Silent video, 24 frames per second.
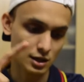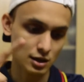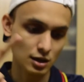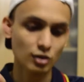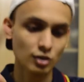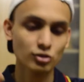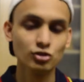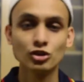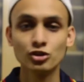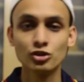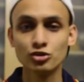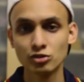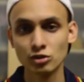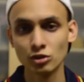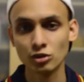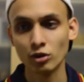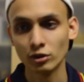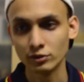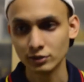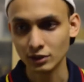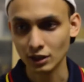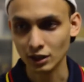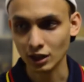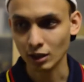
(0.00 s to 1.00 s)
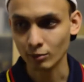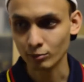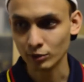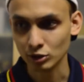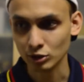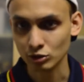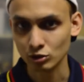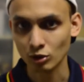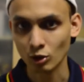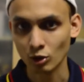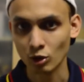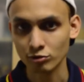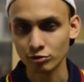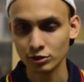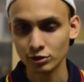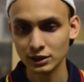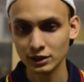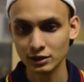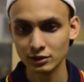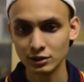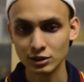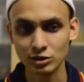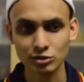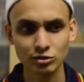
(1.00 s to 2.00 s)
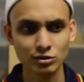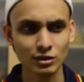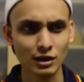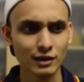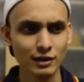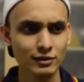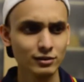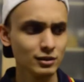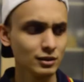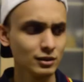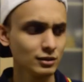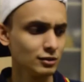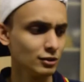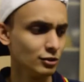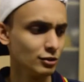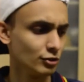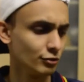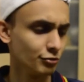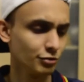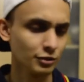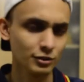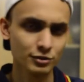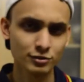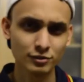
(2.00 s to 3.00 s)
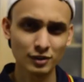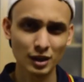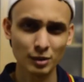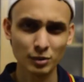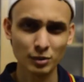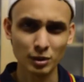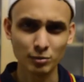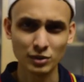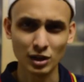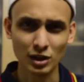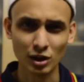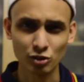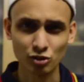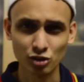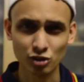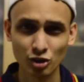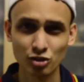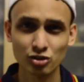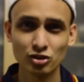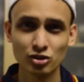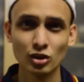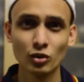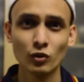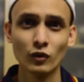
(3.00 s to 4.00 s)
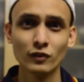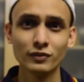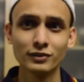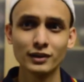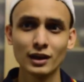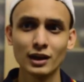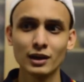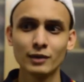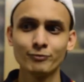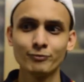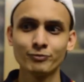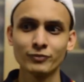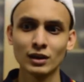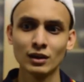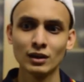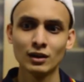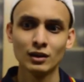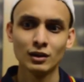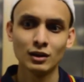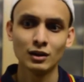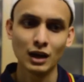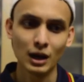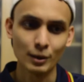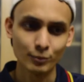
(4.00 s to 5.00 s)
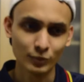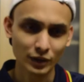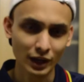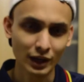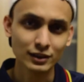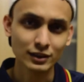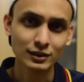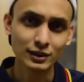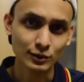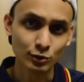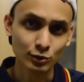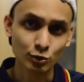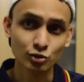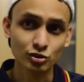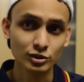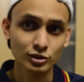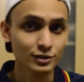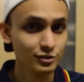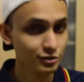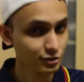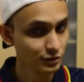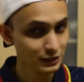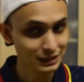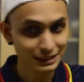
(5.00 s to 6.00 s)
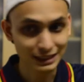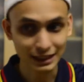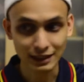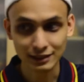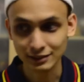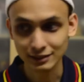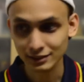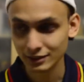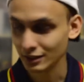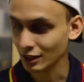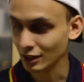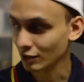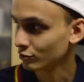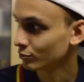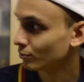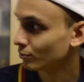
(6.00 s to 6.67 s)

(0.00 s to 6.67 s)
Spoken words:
jersey content coming too. Hopefully, I think this is the first time I made a jersey content. I'm kind of into jersey lately. I've